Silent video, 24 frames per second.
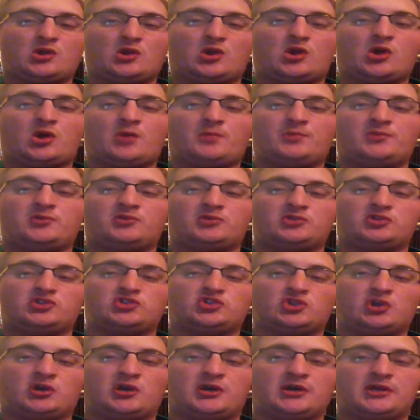hope you
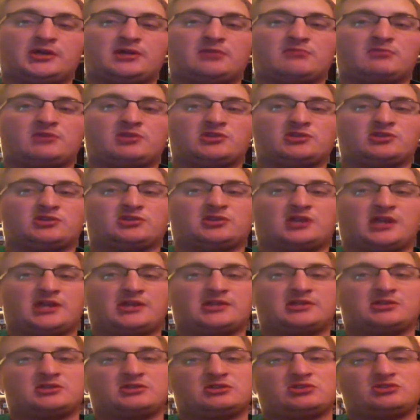enjoy. Make sure you like
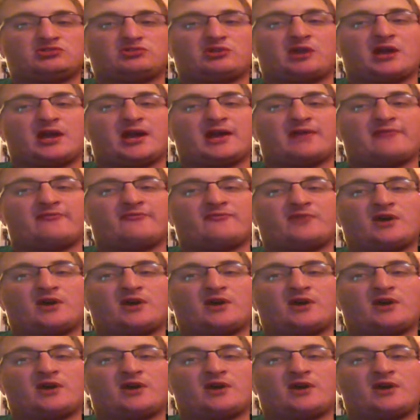and subscribe.